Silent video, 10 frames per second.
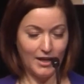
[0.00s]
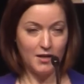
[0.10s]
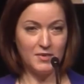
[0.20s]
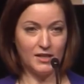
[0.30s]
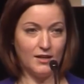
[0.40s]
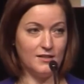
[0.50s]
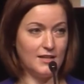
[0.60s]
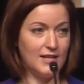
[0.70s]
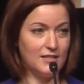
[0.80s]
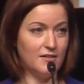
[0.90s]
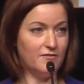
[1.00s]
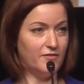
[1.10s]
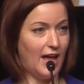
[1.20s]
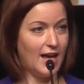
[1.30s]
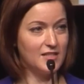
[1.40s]
because as of
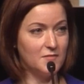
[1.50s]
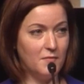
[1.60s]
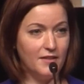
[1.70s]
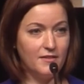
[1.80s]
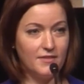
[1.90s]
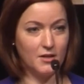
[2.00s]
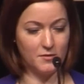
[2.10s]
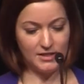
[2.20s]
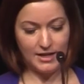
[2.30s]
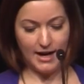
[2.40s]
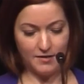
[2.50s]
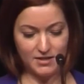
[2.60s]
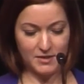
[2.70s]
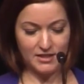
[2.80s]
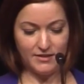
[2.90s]
last month, there was an
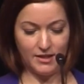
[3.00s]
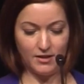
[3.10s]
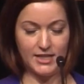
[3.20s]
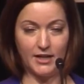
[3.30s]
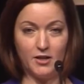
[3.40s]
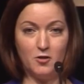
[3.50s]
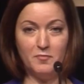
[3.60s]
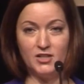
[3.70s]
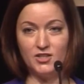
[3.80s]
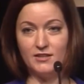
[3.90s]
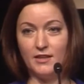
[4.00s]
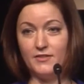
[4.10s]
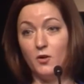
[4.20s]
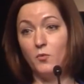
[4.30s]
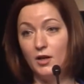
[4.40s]
announcement in the Ontario budget that
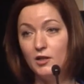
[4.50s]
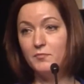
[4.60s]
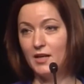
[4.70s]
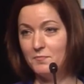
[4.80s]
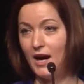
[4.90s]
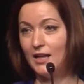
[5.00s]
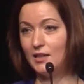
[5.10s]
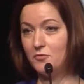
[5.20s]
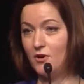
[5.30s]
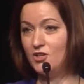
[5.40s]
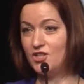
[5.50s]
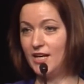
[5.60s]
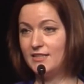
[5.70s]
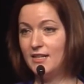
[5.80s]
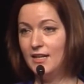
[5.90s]
there will be a pilot
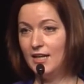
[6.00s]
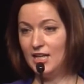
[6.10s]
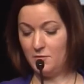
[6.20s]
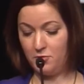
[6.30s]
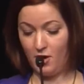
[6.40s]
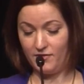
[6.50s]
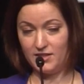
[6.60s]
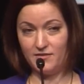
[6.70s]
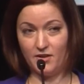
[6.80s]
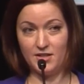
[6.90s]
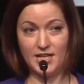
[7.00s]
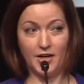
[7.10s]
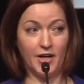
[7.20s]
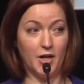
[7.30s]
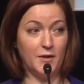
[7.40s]
project in the province of
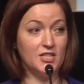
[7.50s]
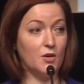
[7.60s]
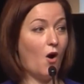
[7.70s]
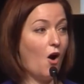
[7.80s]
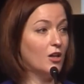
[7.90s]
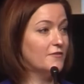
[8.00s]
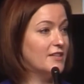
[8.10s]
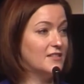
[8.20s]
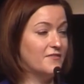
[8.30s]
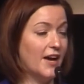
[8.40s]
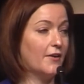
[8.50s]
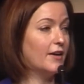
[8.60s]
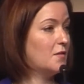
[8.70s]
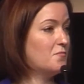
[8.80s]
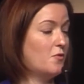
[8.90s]
Ontario. And so all of these
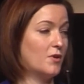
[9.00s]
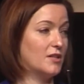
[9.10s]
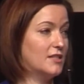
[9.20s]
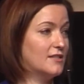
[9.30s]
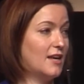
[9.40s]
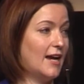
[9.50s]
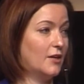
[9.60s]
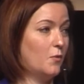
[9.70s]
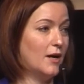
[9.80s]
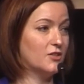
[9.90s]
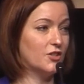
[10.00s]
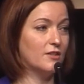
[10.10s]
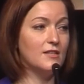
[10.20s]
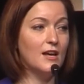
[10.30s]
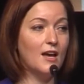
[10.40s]
very important design
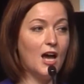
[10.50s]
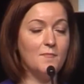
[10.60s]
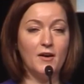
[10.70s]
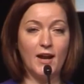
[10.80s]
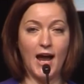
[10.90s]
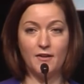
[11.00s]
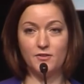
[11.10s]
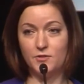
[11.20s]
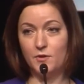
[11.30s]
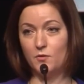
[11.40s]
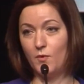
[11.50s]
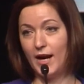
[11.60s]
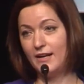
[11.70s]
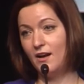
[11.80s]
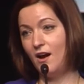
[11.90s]
questions about how to do it
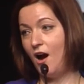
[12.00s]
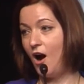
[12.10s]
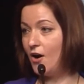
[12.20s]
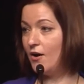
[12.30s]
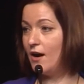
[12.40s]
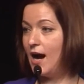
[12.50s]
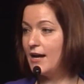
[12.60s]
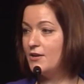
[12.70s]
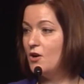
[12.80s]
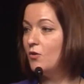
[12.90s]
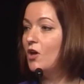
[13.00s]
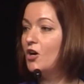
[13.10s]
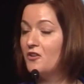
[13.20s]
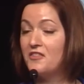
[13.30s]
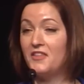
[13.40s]
right are no
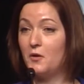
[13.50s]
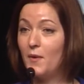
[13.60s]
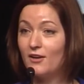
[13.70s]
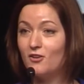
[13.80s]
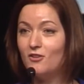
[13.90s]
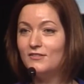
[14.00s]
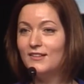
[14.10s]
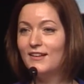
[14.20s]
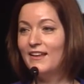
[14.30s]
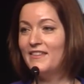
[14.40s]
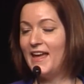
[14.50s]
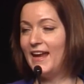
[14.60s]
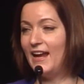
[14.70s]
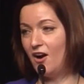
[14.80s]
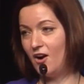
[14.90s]
longer theoretical.
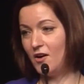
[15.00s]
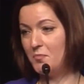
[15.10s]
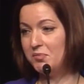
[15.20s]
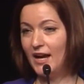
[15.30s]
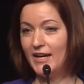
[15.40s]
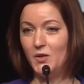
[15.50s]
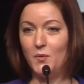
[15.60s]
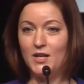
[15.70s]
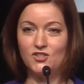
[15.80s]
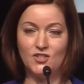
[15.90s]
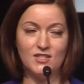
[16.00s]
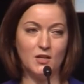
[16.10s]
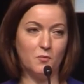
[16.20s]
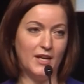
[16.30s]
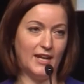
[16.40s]
They are applied questions
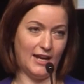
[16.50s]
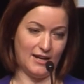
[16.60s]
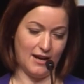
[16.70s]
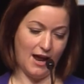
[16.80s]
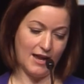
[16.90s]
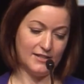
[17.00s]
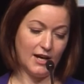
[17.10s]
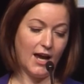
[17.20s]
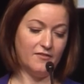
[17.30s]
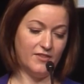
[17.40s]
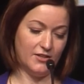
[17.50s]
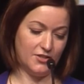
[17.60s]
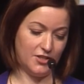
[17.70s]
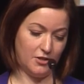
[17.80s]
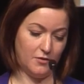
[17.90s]
that we can dive
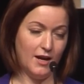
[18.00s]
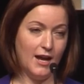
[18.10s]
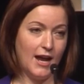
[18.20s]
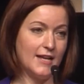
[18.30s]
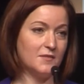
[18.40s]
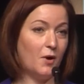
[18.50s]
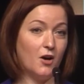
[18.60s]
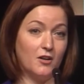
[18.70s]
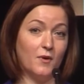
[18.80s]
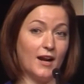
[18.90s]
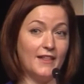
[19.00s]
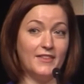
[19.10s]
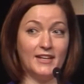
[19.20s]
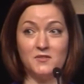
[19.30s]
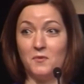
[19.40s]
into as part of what I
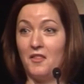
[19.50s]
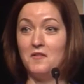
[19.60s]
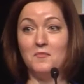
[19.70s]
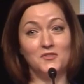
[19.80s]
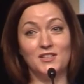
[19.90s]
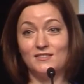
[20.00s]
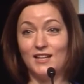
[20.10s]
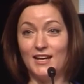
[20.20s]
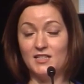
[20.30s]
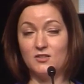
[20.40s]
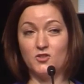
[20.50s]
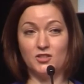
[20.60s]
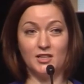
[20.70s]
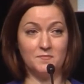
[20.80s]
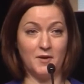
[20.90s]
think is one of the most exciting
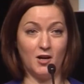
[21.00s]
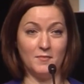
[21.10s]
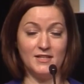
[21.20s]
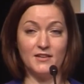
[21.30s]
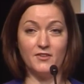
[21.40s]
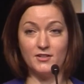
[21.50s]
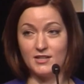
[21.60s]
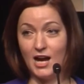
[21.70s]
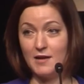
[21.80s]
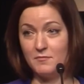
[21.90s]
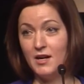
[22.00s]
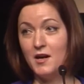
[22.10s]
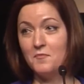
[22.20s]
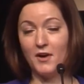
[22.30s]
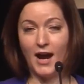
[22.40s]
social experiments of our time,
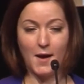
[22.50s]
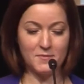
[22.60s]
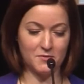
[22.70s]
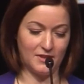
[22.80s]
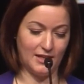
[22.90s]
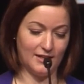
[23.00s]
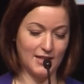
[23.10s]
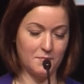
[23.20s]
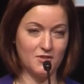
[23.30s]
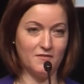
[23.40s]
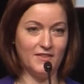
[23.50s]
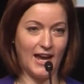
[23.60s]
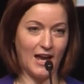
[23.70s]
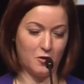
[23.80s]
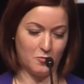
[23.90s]
perhaps with the exception of the
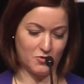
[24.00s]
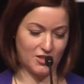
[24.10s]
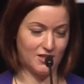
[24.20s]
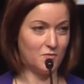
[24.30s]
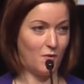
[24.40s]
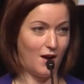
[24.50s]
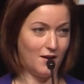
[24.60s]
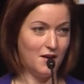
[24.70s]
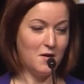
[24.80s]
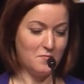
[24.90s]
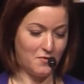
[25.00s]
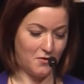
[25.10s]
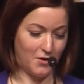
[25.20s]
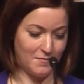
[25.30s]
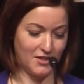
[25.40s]
at-home chez soi
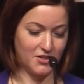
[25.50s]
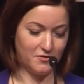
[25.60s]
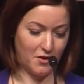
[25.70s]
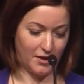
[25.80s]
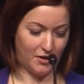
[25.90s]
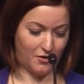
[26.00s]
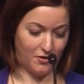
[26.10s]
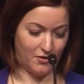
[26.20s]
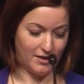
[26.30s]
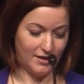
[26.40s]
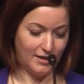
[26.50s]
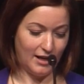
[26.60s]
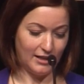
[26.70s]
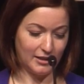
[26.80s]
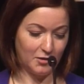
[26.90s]
program that you've already heard
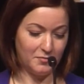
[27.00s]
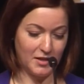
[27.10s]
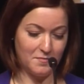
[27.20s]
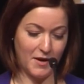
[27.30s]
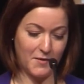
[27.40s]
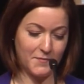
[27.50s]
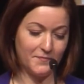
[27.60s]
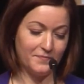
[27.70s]
a little bit about.